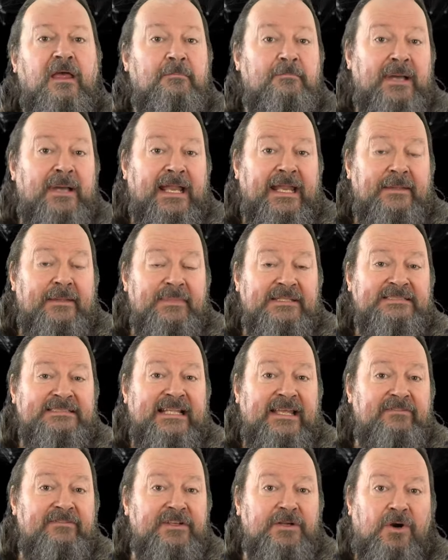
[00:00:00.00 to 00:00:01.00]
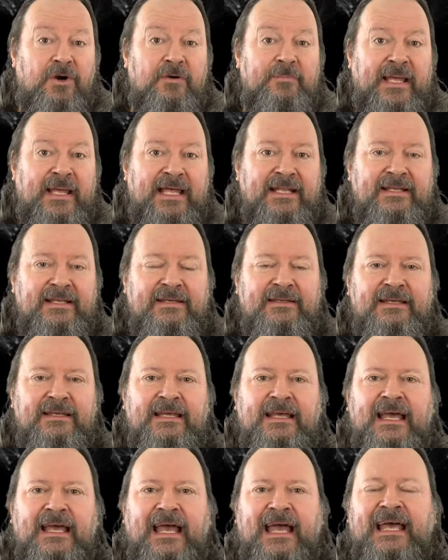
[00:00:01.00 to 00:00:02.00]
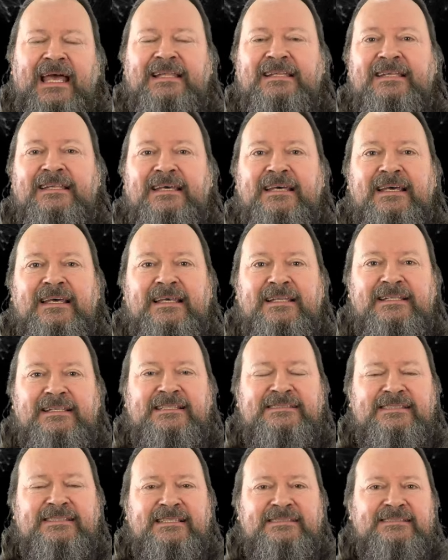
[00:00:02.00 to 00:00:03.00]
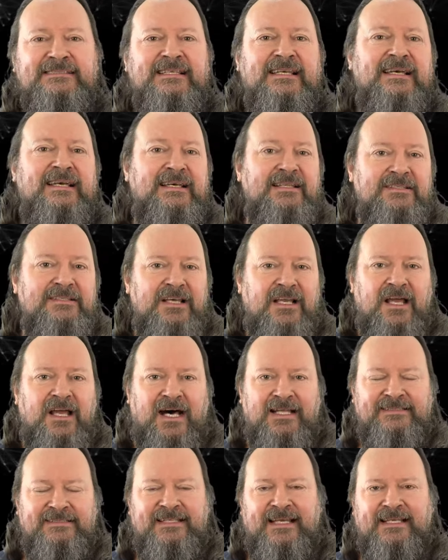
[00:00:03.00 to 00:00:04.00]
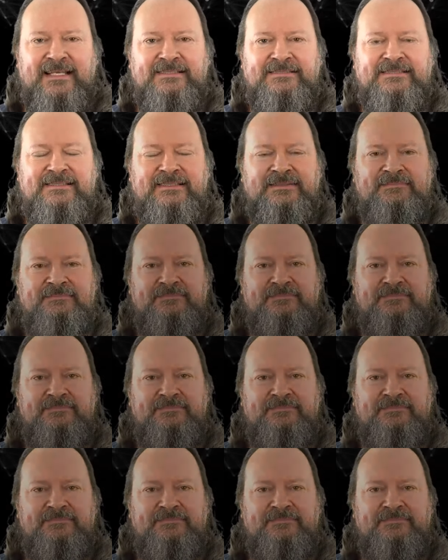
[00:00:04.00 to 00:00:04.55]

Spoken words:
My name is David Orban, and this is The Context.